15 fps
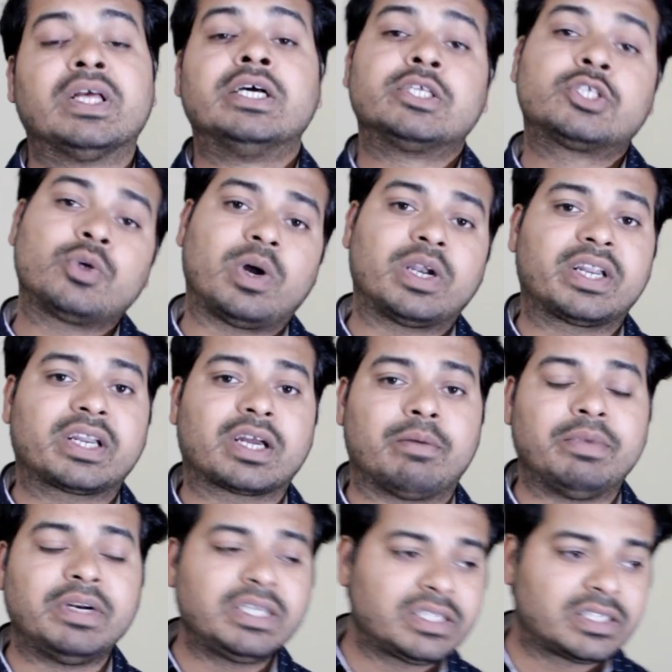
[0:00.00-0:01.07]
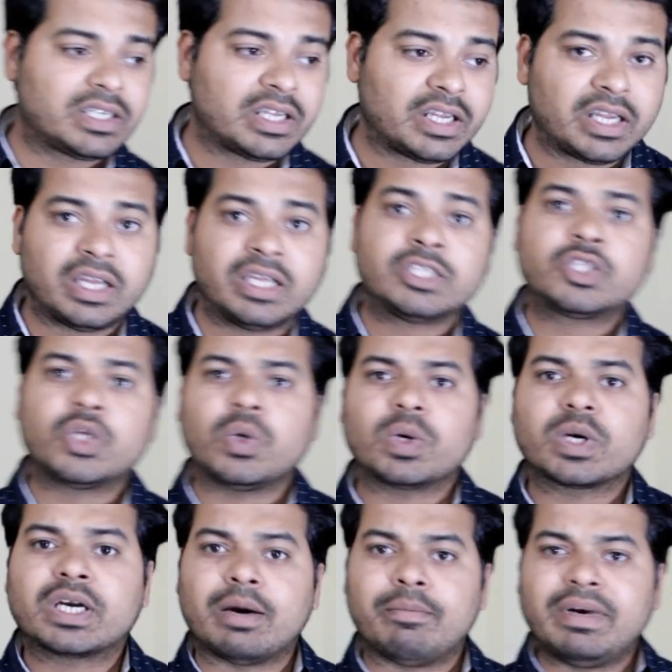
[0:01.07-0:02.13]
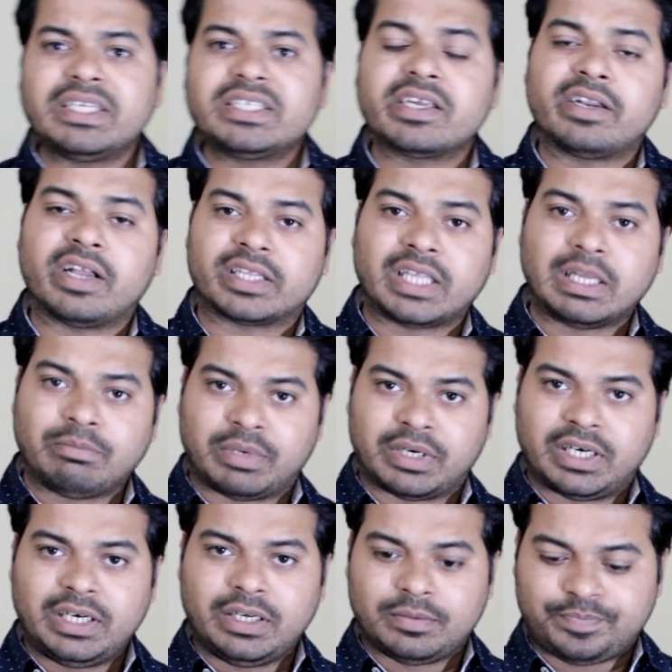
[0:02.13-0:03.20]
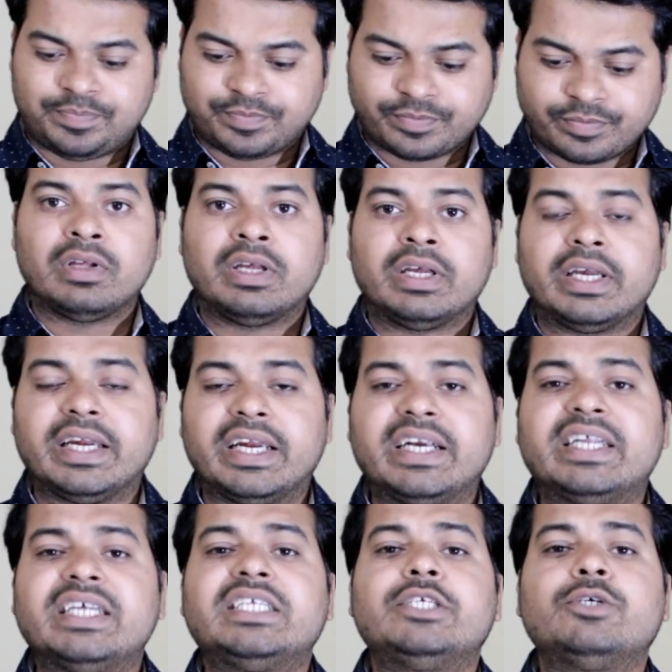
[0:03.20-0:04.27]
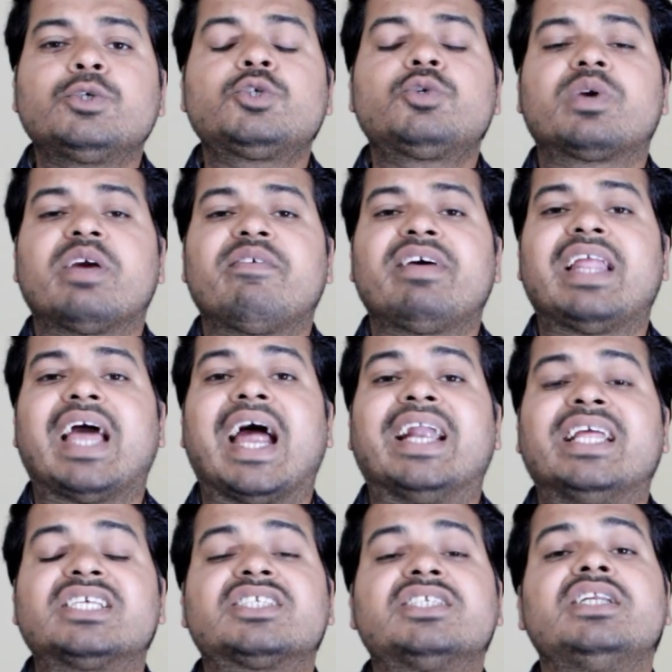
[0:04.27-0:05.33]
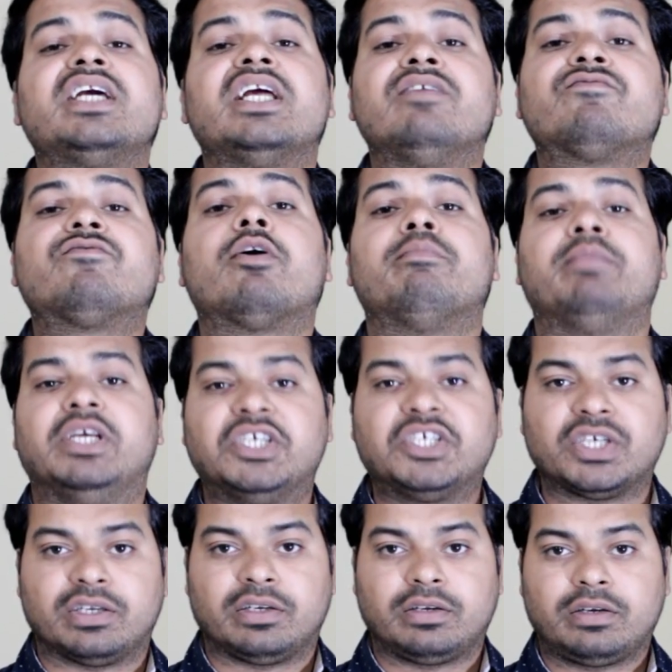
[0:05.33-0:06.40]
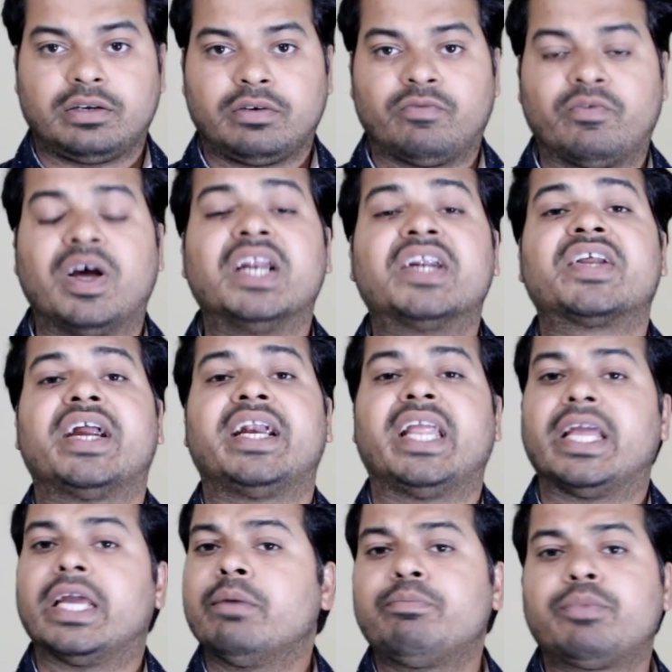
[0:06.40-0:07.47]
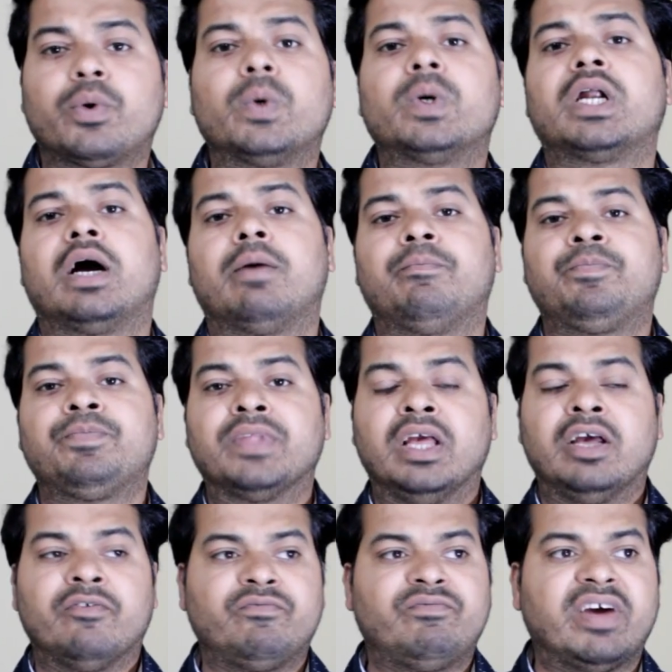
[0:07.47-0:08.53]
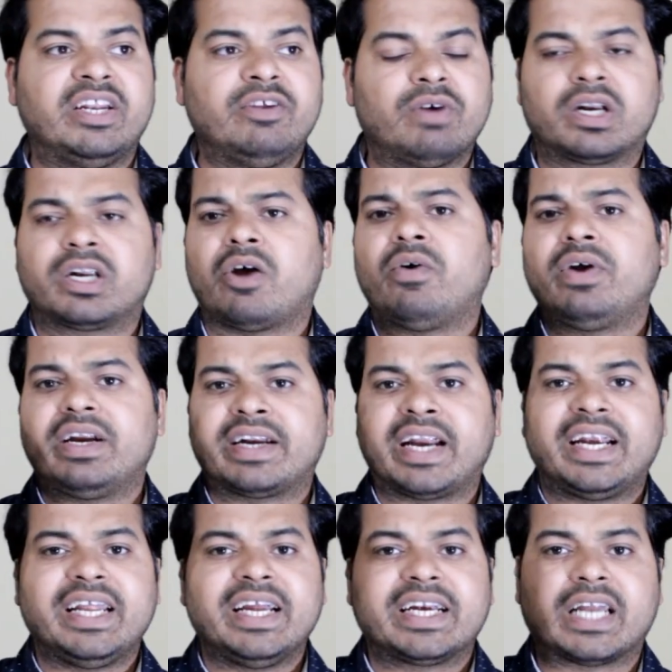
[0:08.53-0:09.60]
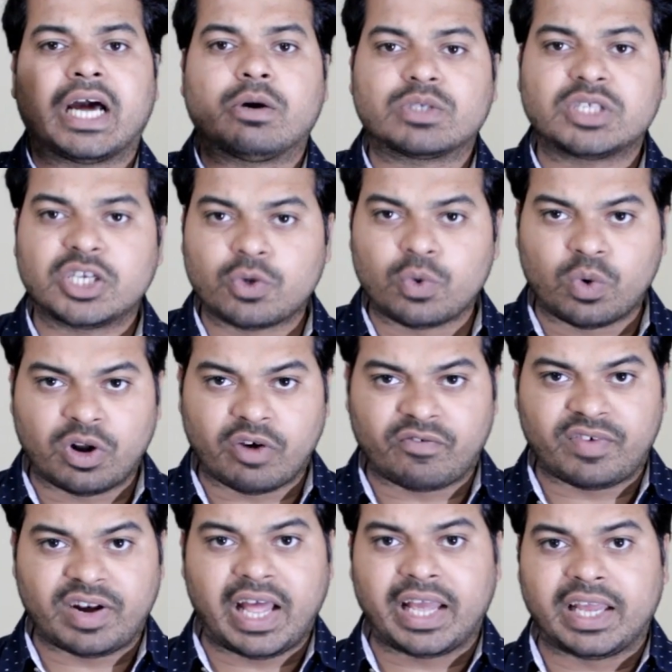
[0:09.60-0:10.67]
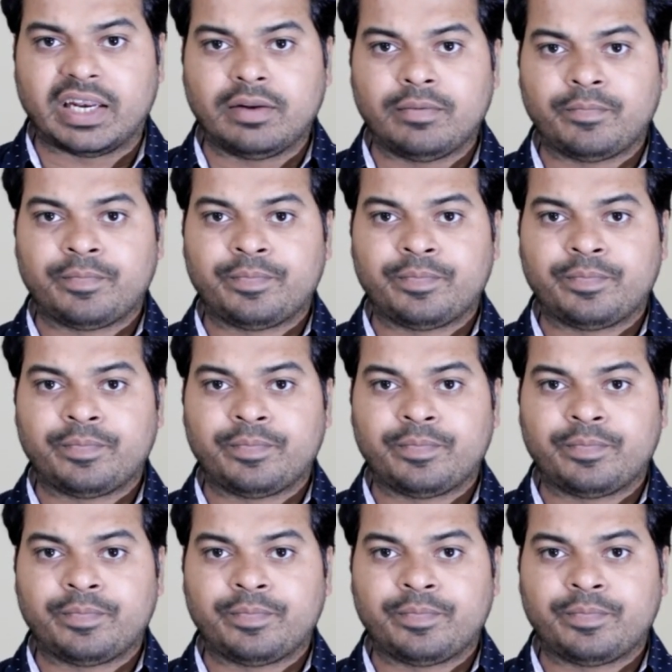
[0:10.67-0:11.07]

So under comments, so comments are nothing but it is used to give an additional information while writing a program. When you are writing a thousand code of line,